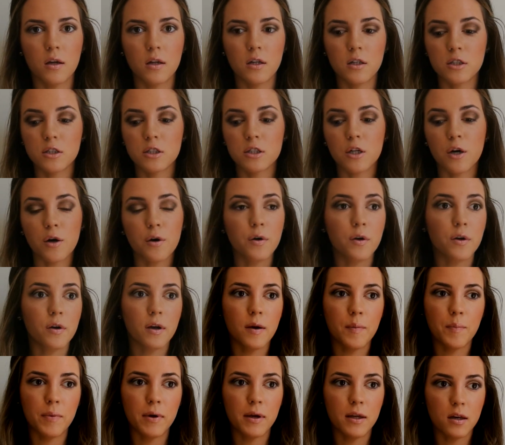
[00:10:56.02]
So you
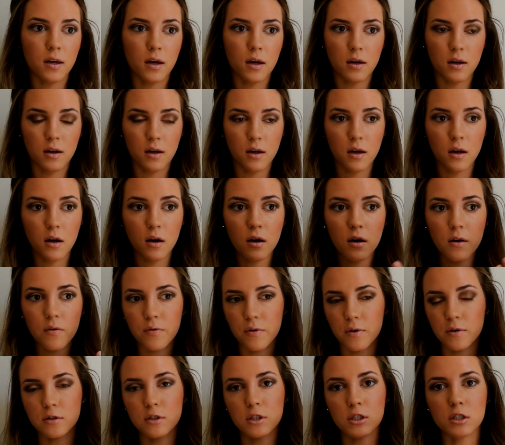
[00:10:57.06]
can be done here if
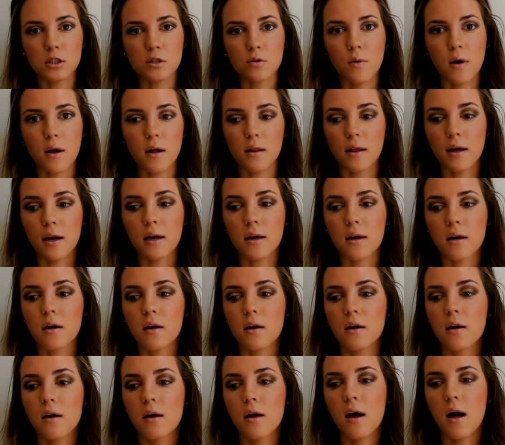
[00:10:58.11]
you just want like
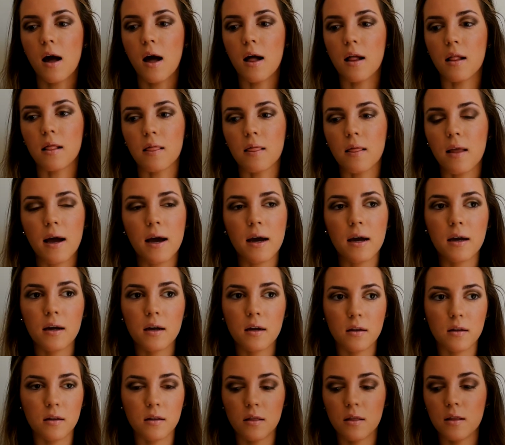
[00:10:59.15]
a
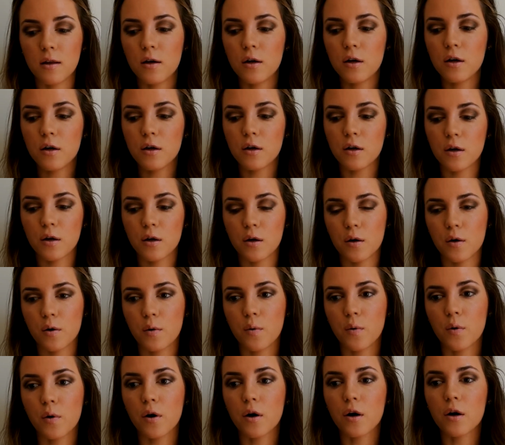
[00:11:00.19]
light look,
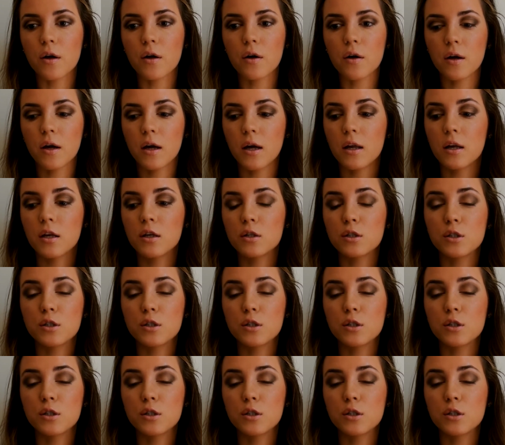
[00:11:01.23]
or you can